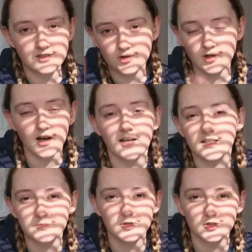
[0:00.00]
to try
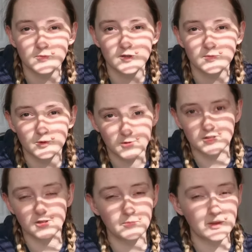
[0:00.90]
as much as possible and
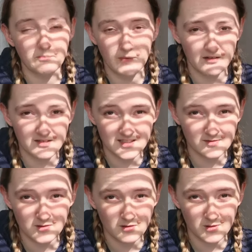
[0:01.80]
don't be embarrassed
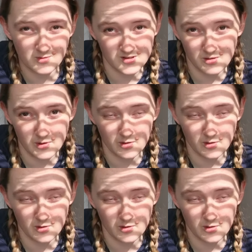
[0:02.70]
if you don't know what's going